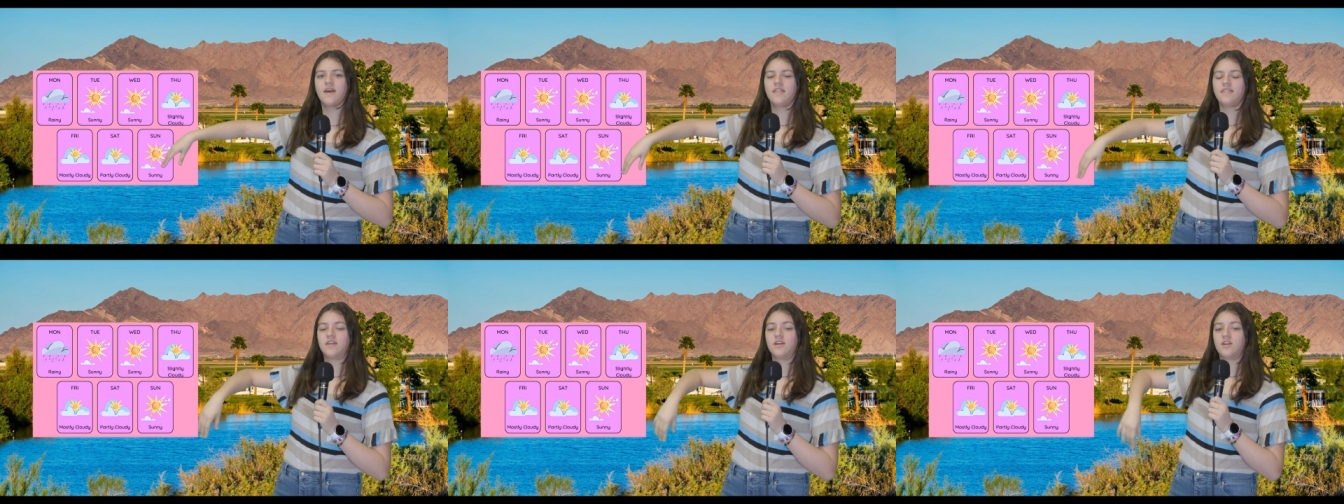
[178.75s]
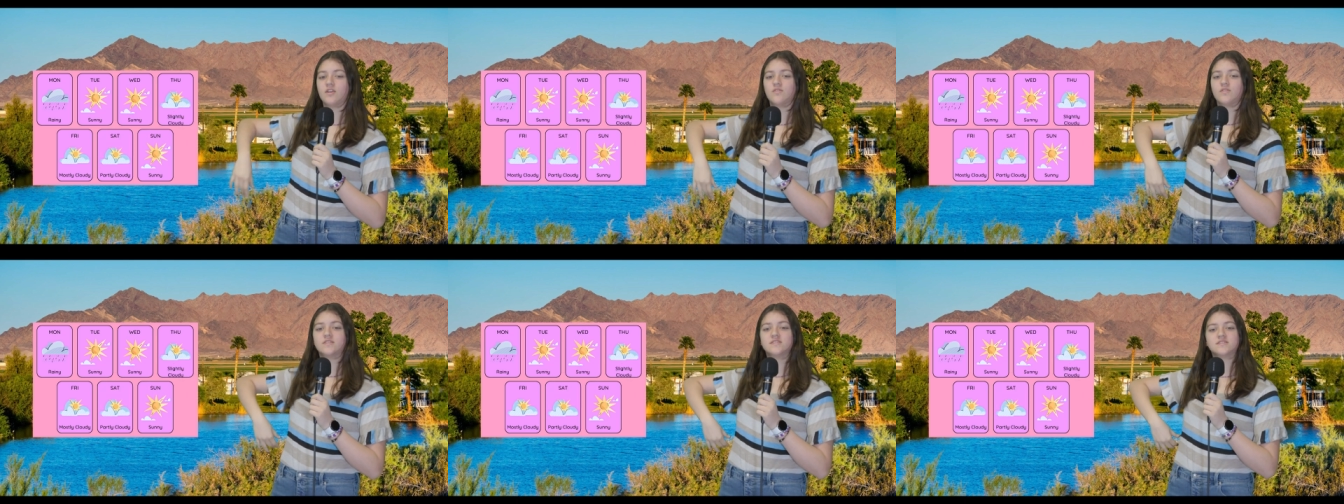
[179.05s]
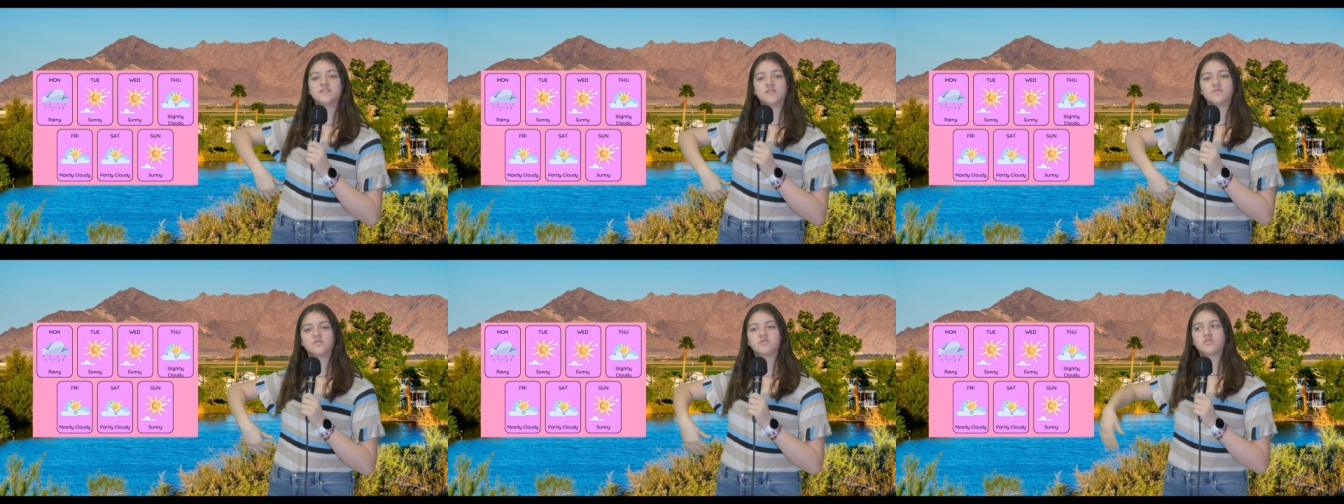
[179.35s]
Then on
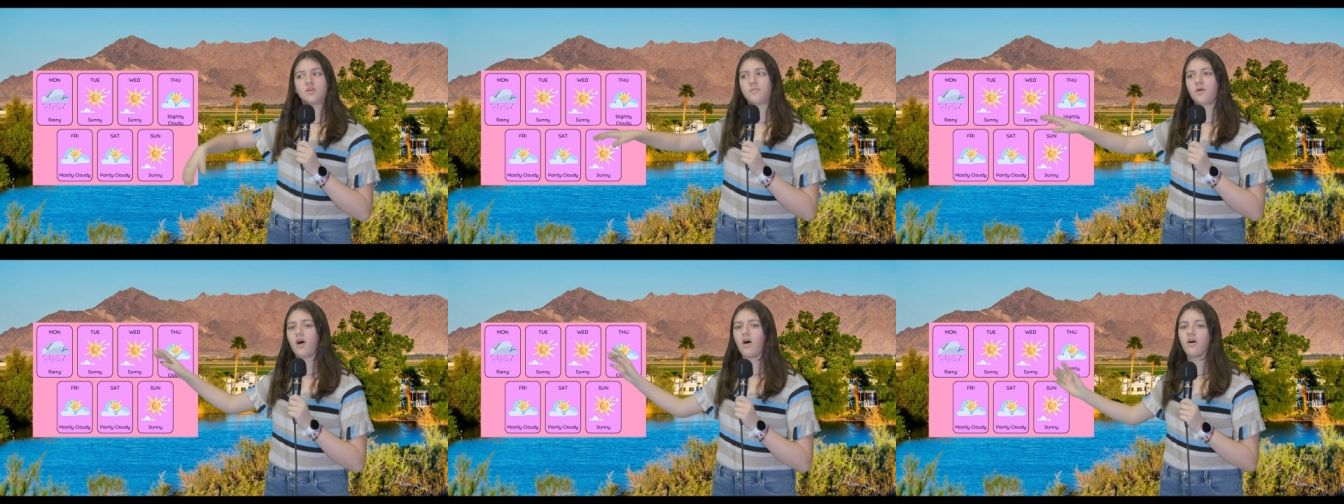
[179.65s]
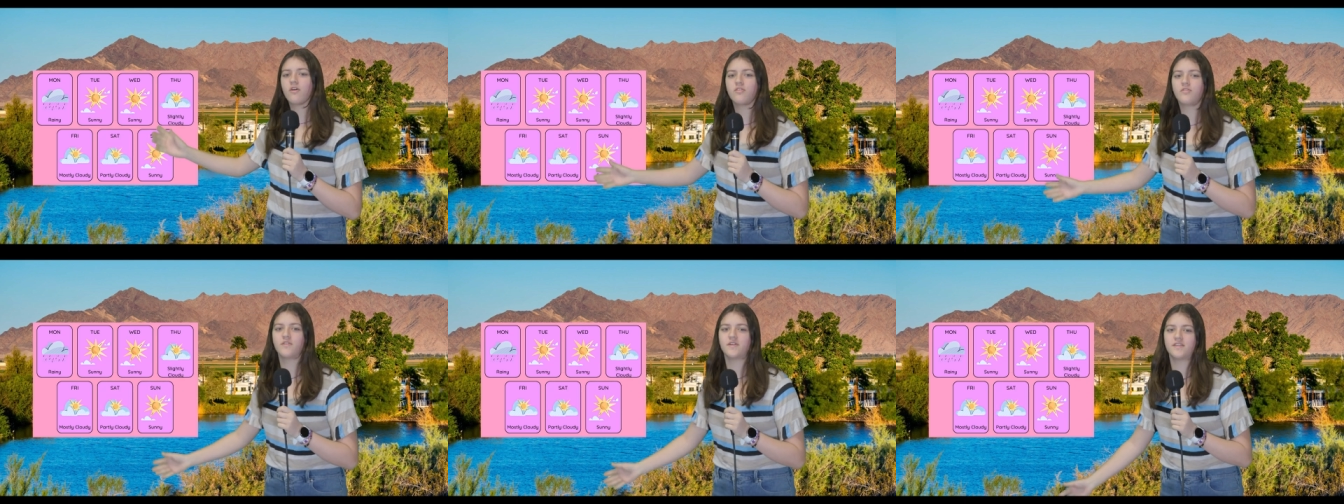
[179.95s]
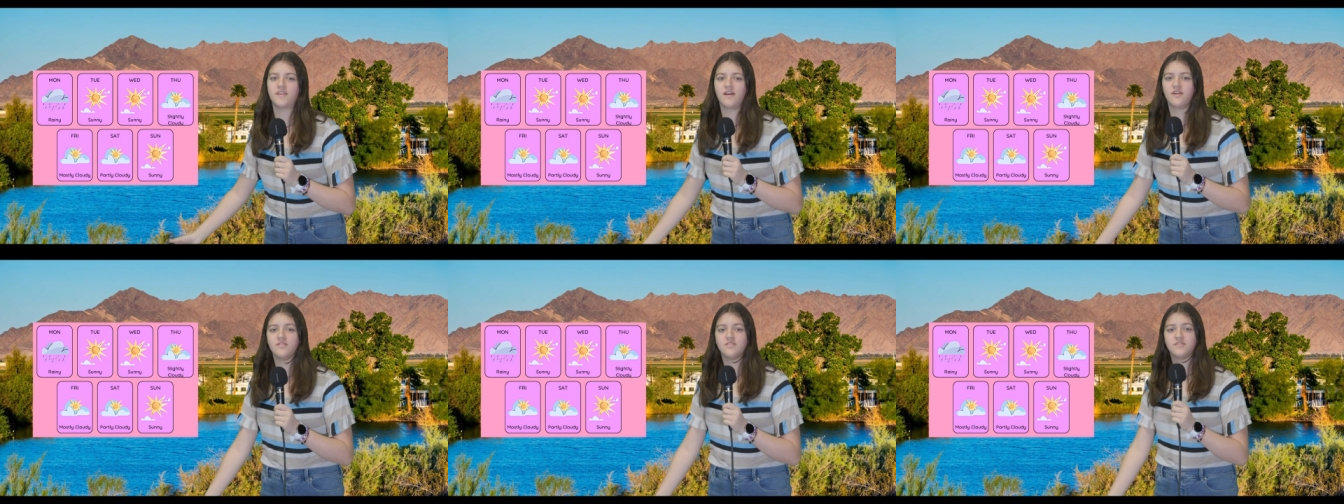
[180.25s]
Wednesday, we drop all the way
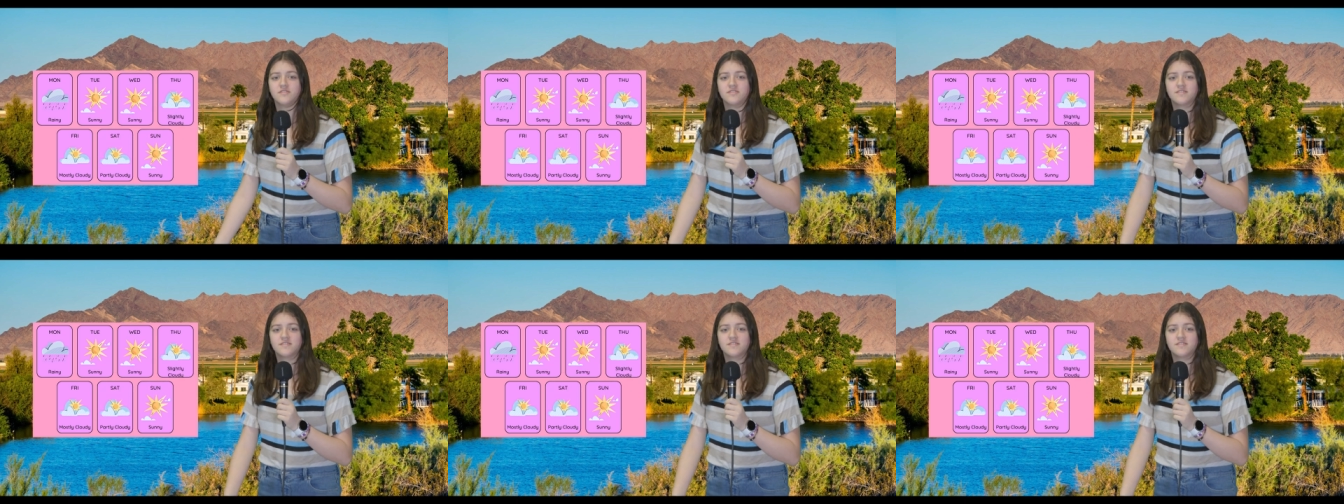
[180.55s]
down to